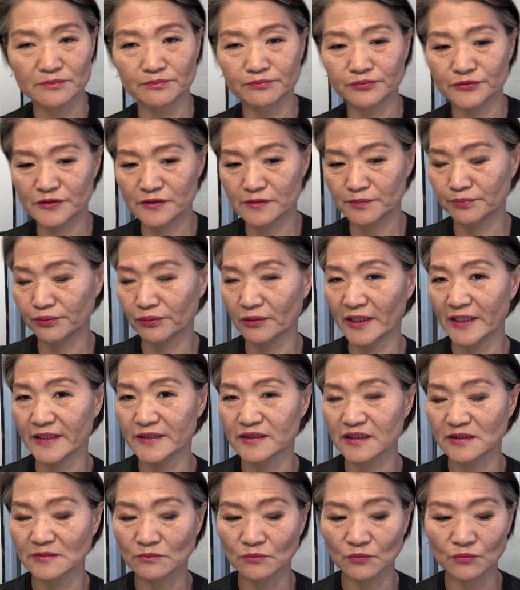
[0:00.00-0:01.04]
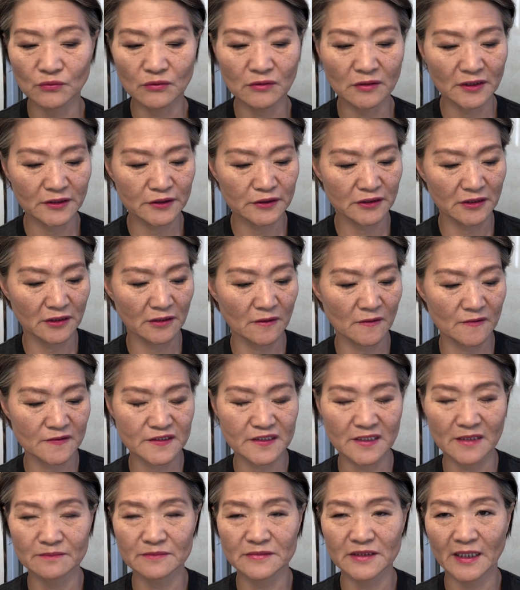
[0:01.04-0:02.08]
spray some water, or
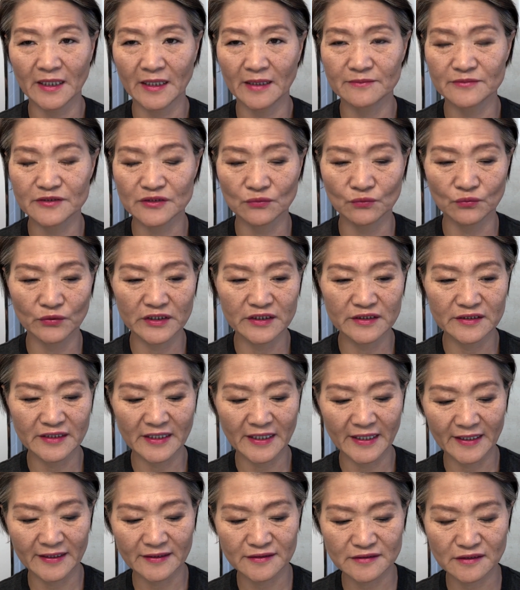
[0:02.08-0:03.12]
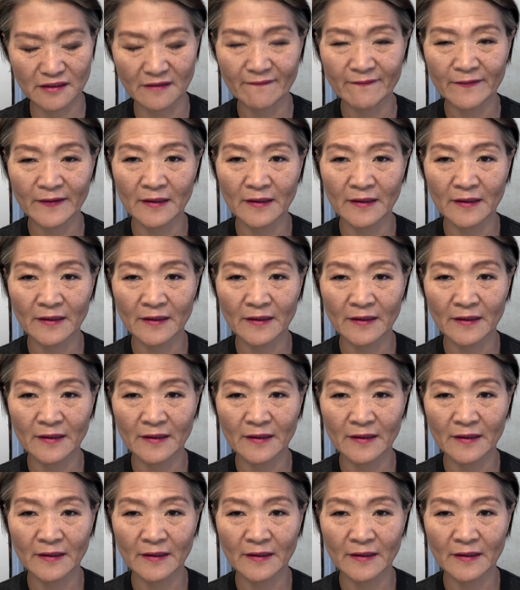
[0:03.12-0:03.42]
sometimes Windex,